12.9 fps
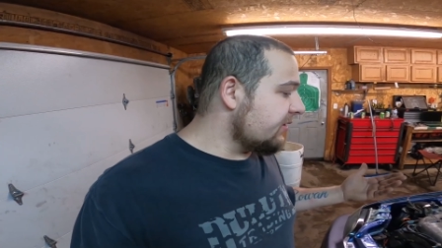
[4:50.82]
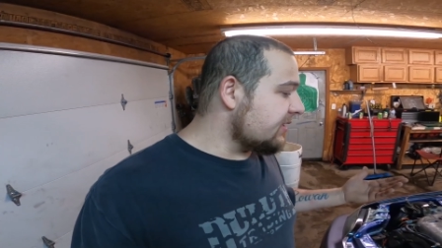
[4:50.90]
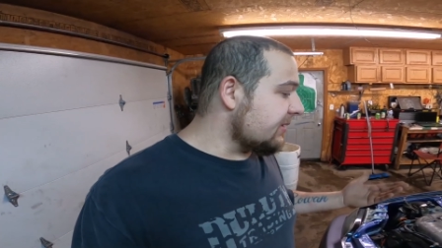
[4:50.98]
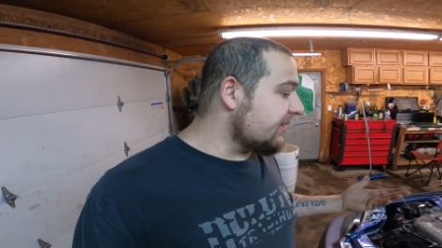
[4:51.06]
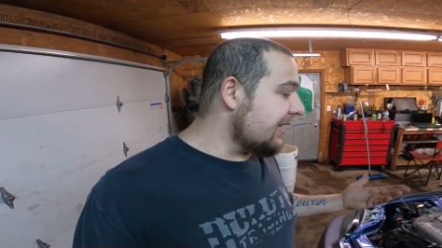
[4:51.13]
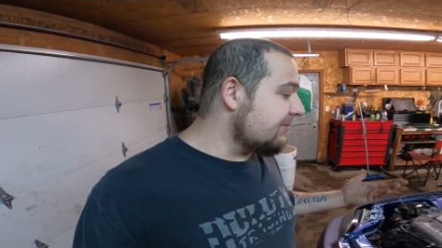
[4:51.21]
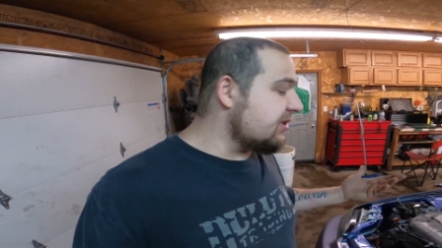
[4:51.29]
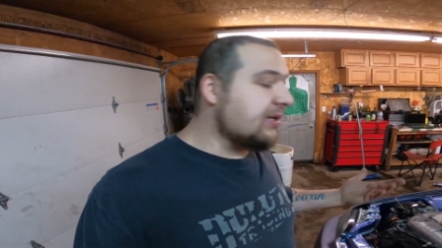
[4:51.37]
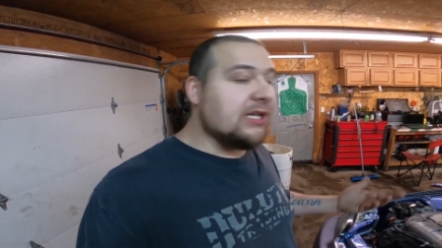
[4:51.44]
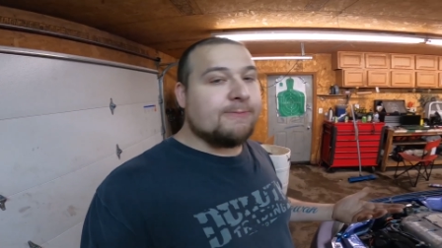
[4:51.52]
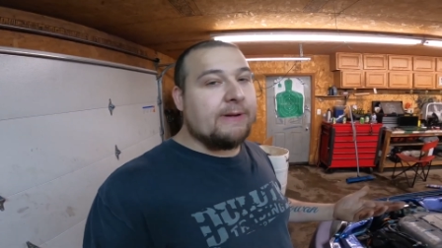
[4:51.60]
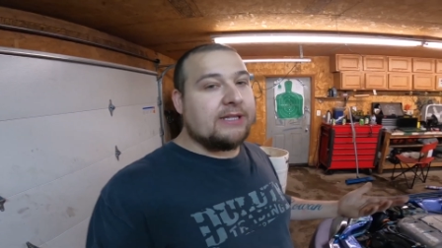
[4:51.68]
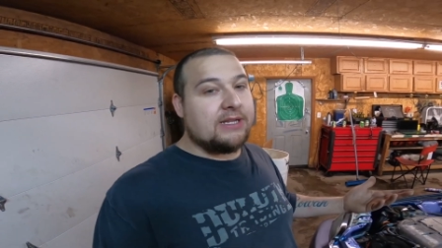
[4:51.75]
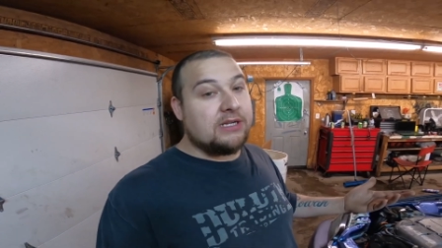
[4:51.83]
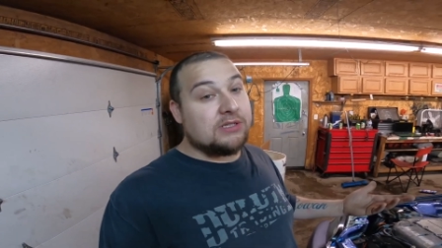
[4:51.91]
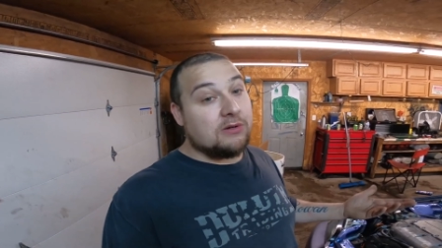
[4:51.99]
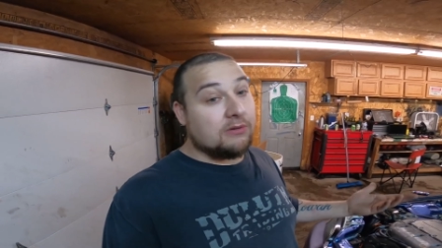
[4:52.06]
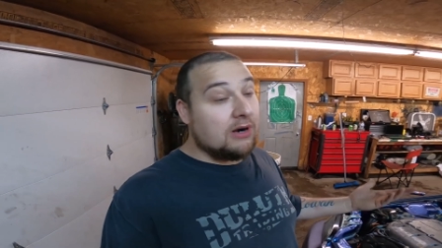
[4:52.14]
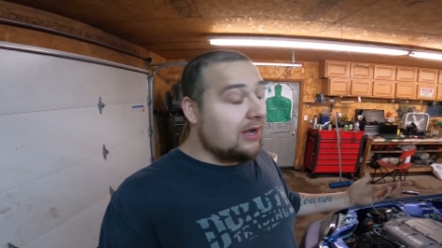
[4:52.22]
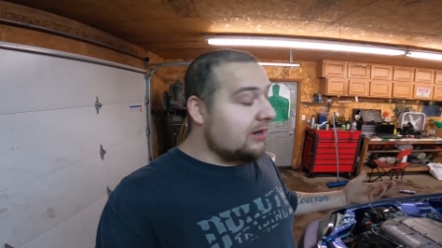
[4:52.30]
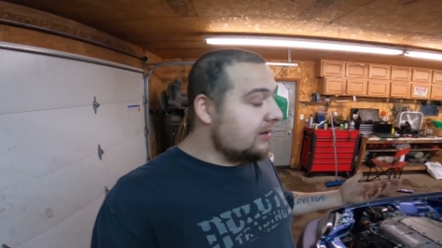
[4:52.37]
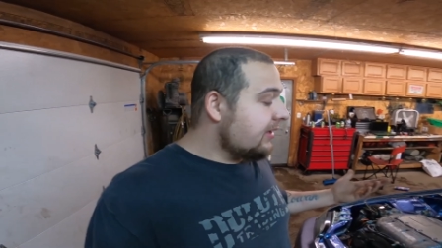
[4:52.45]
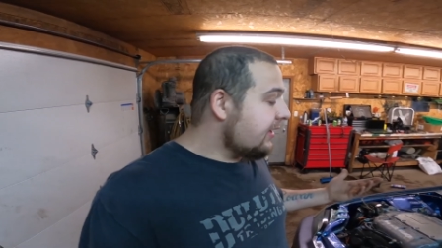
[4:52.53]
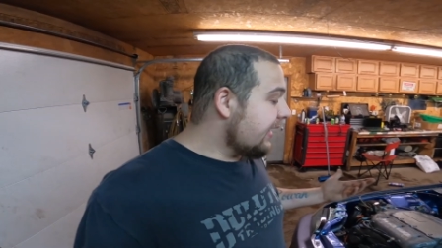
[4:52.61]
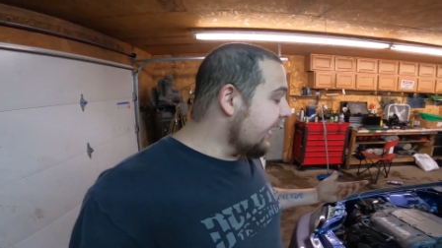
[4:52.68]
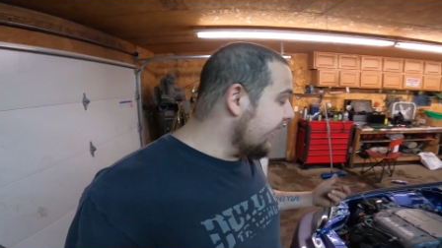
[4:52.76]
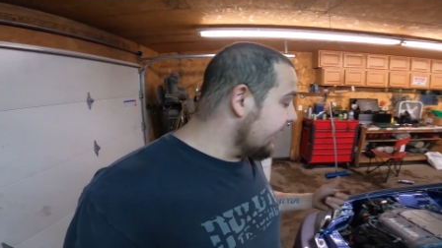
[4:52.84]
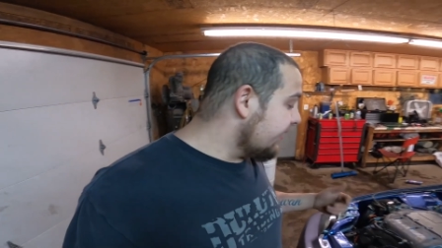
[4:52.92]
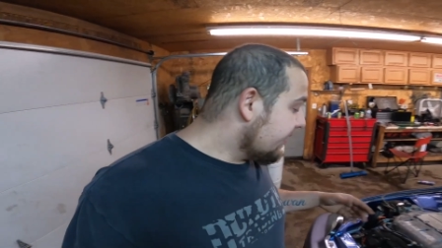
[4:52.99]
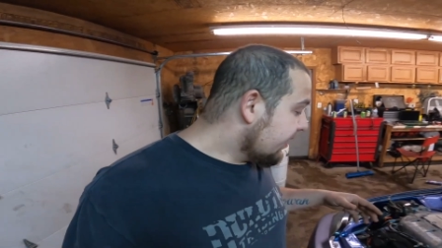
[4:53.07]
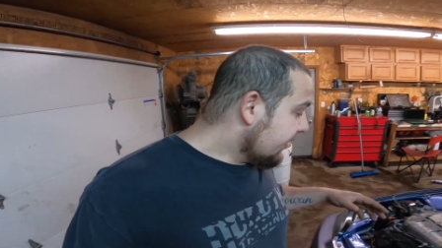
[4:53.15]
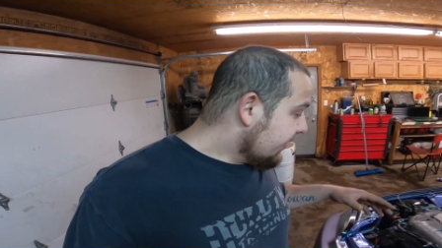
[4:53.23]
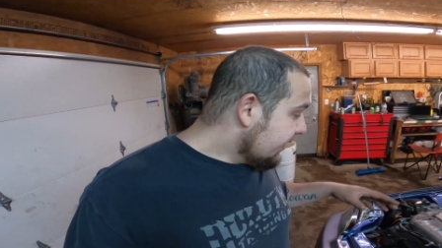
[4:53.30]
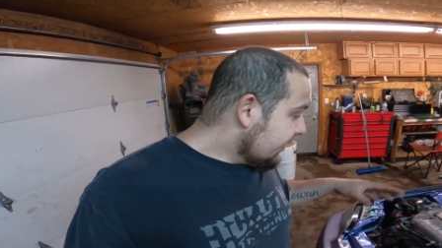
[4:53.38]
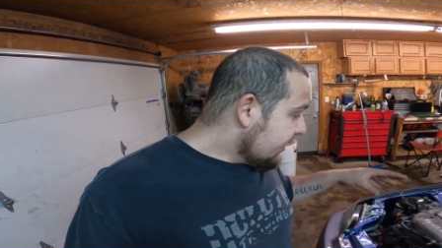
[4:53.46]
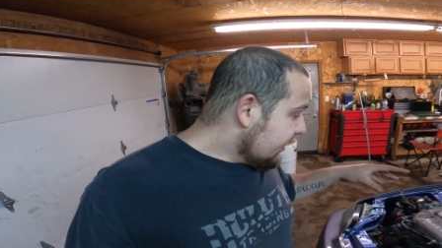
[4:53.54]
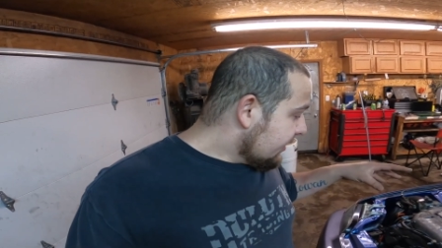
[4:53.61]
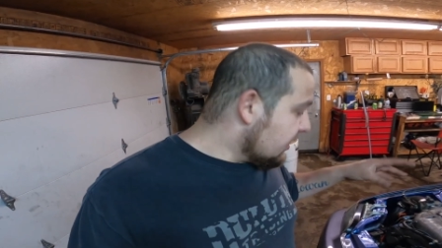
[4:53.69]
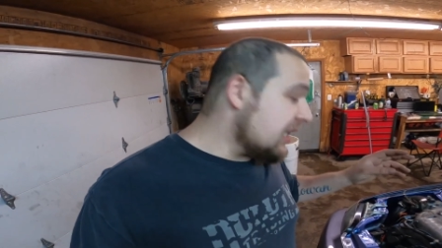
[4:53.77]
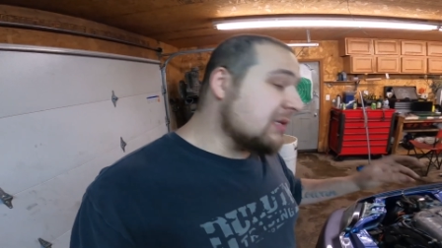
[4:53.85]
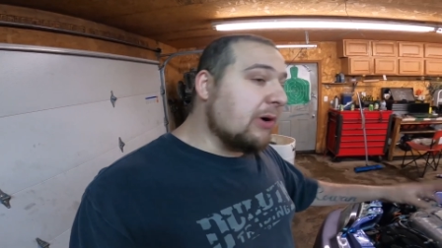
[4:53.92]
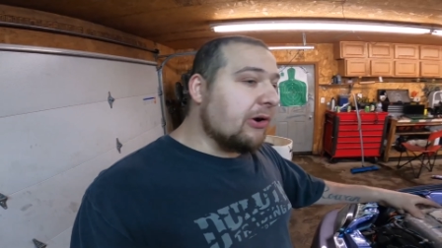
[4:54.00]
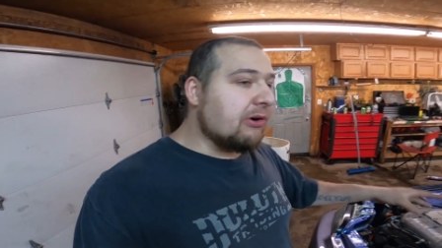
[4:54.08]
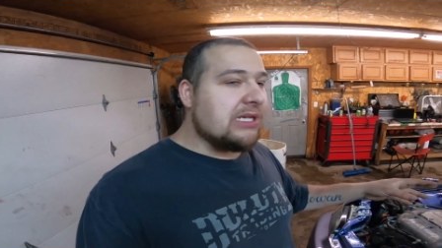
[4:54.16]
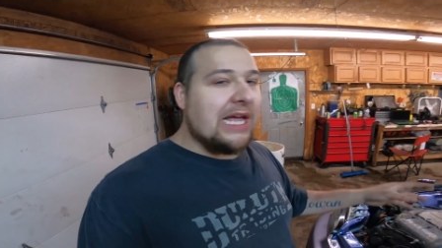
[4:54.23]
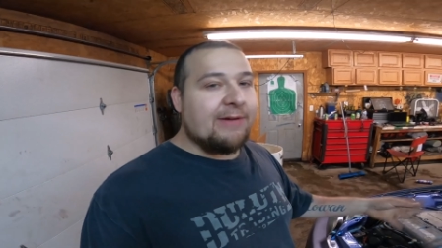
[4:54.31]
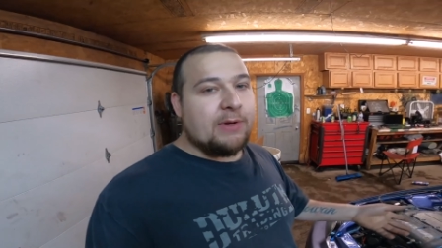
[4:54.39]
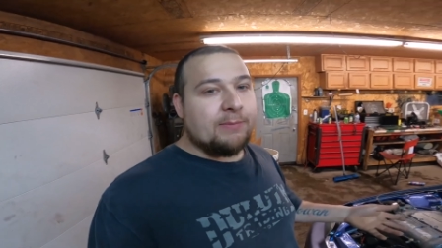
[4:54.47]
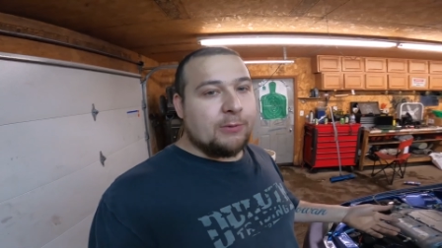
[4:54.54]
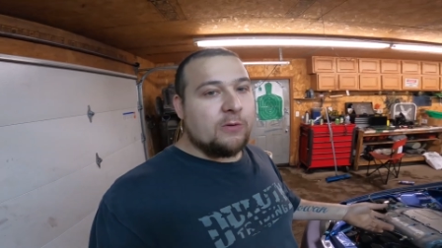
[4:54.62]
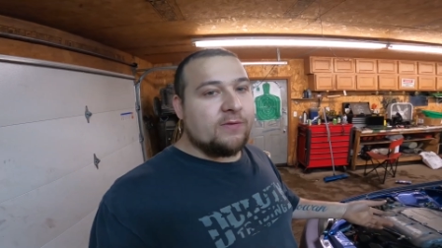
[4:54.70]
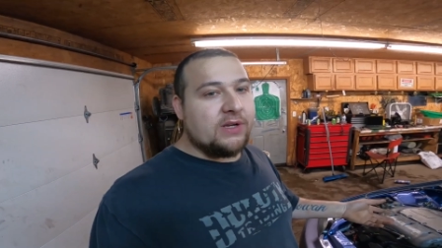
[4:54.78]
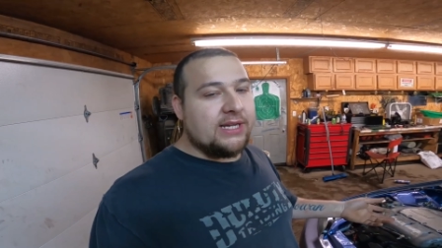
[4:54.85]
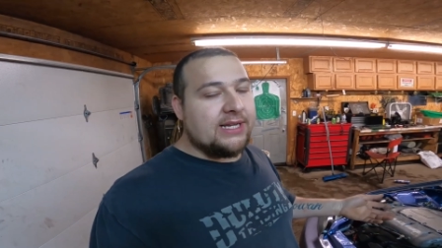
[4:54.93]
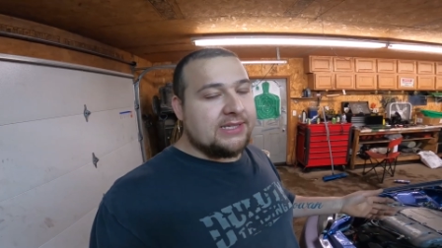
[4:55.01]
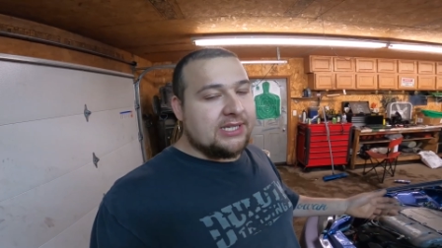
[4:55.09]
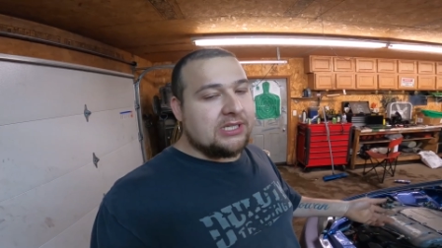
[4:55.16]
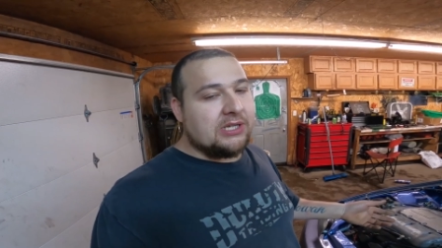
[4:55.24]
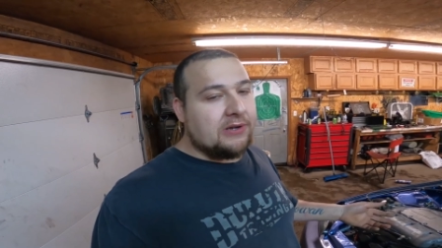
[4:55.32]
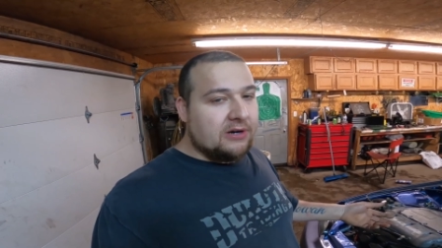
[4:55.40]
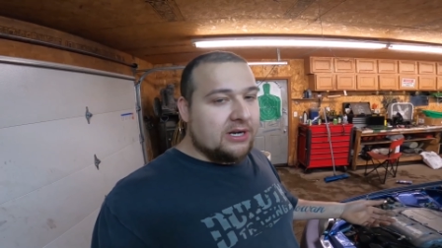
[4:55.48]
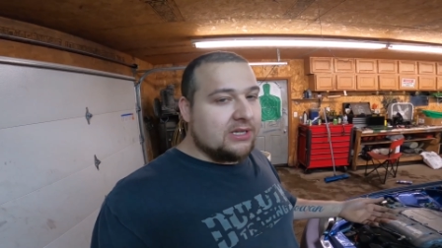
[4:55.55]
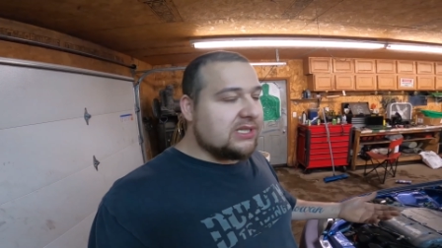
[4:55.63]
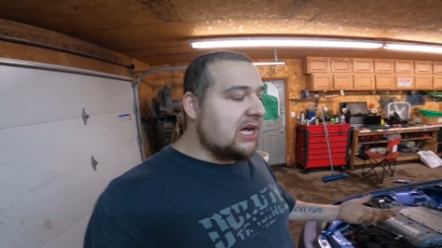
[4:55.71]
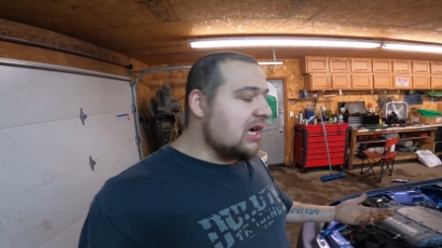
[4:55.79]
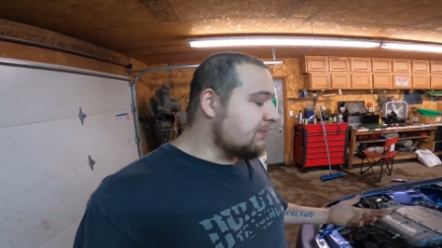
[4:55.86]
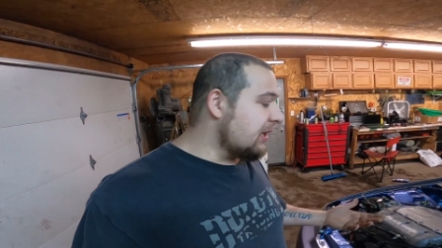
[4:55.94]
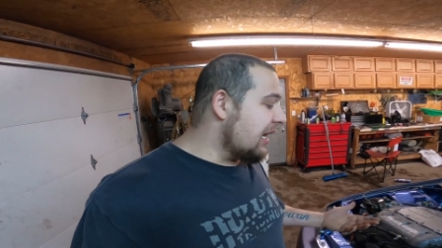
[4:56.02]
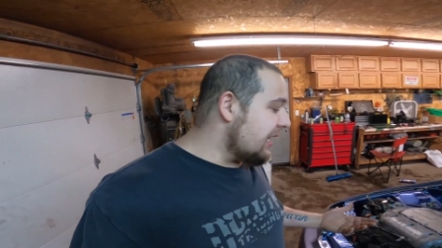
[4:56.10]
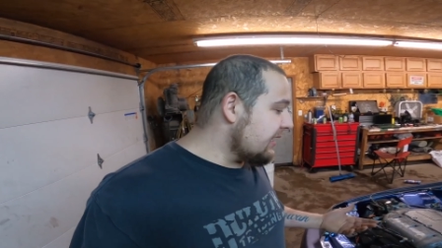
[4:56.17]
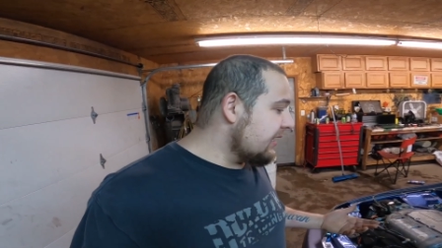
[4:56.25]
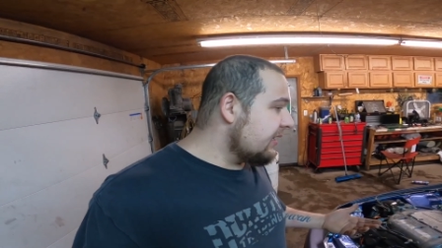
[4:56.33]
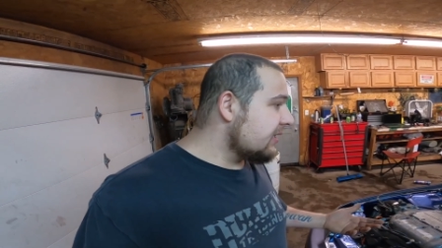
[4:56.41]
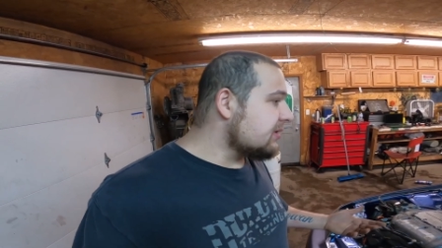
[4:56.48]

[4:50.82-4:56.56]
sometimes you can expect things to go wrong. And these motors have been proven to hit 600 on a stock block.